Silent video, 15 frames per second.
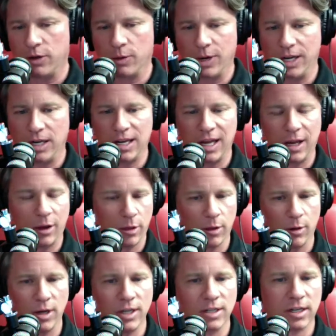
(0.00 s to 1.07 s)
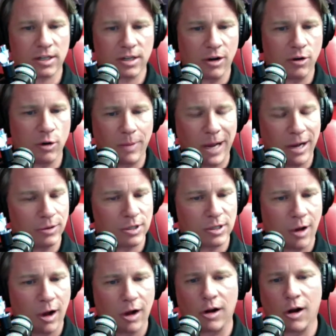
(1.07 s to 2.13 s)
that when you take a 3,600-pound
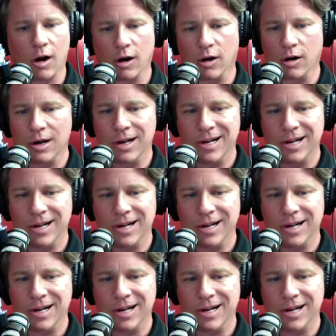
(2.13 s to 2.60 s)
stock car